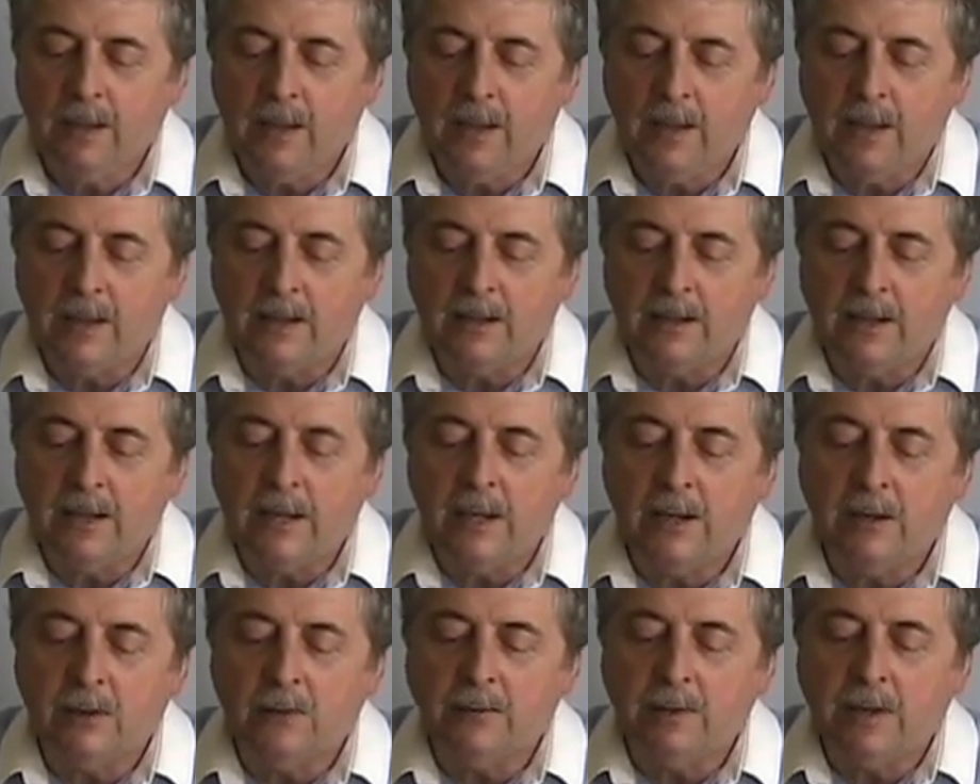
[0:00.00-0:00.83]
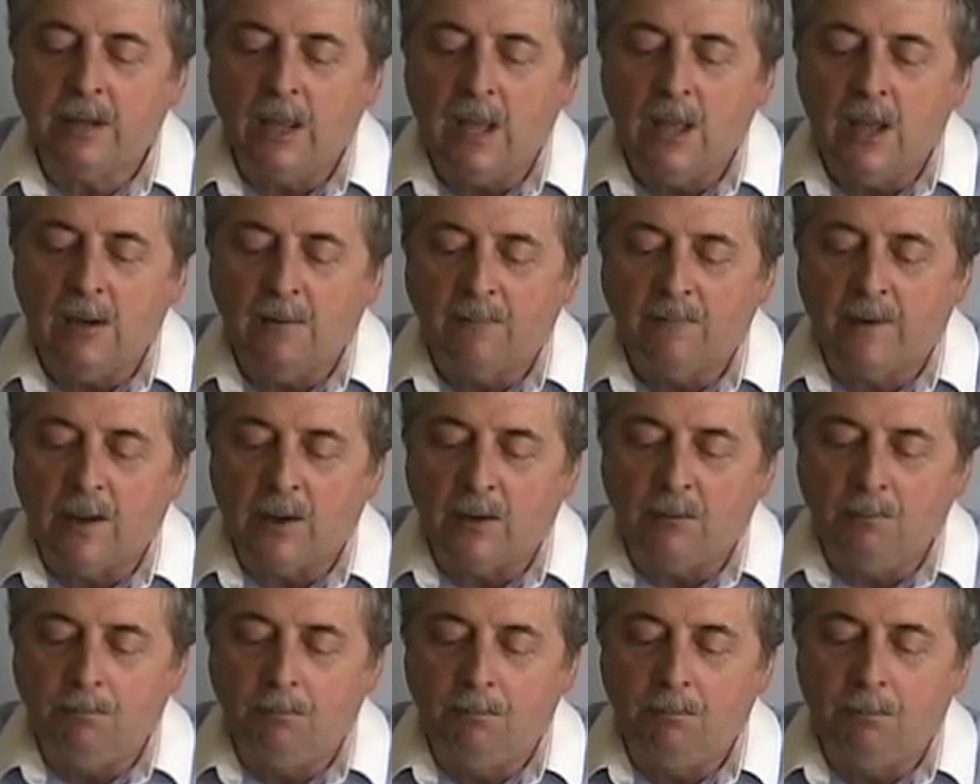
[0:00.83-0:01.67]
And here he
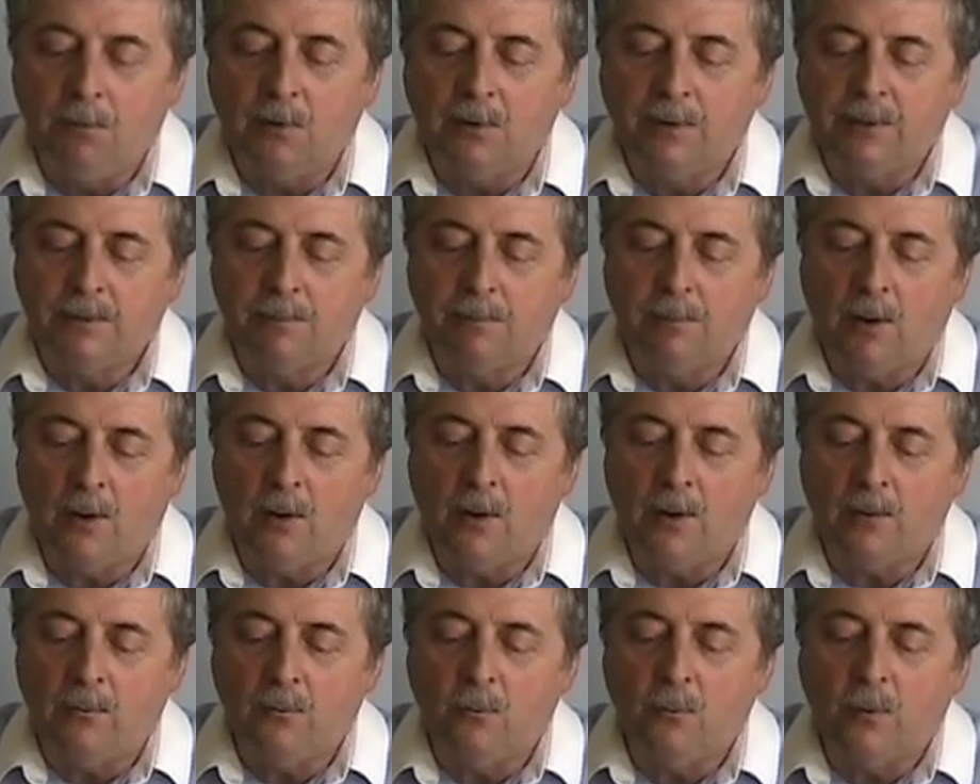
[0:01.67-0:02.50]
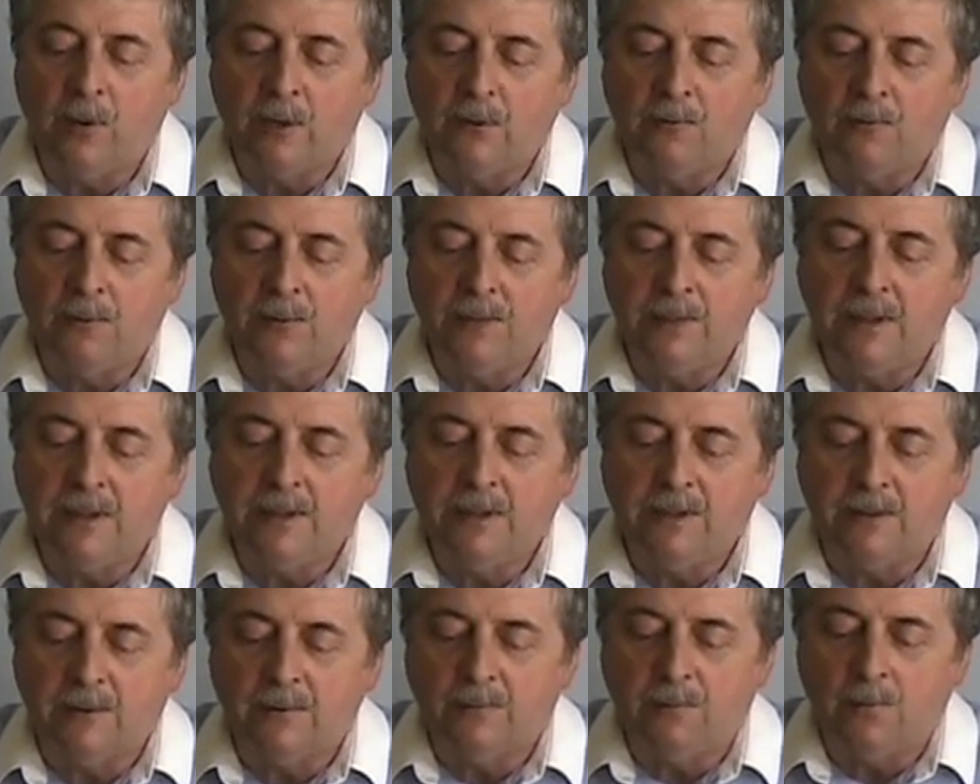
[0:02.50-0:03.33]
found books on wonderful
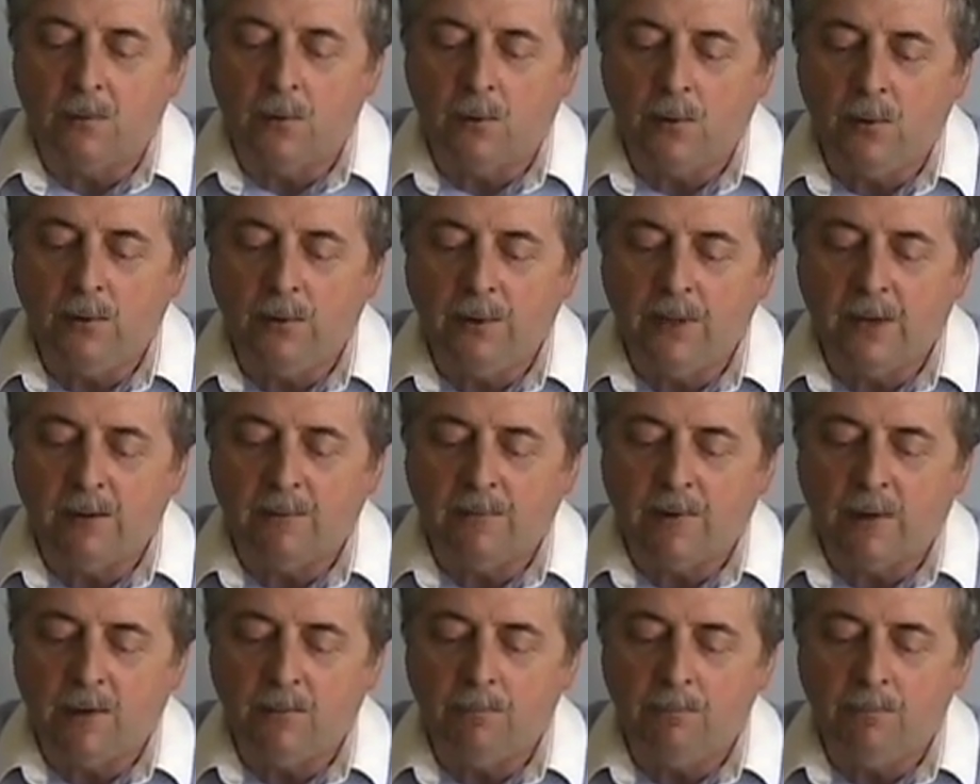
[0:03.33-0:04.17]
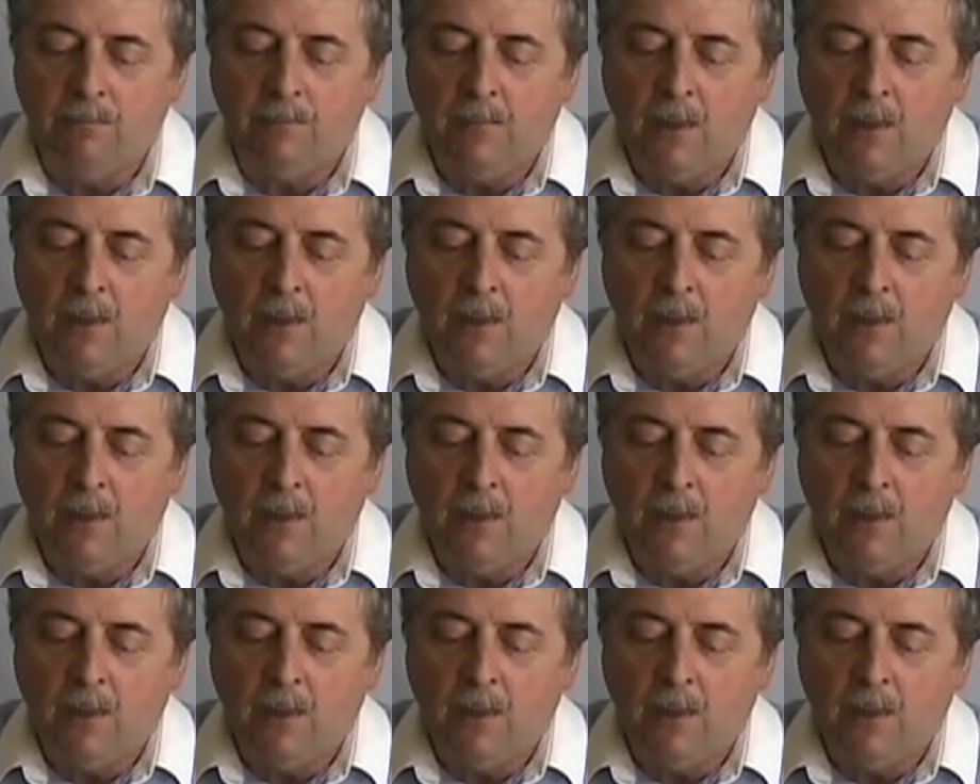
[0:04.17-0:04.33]
things to fold, and he found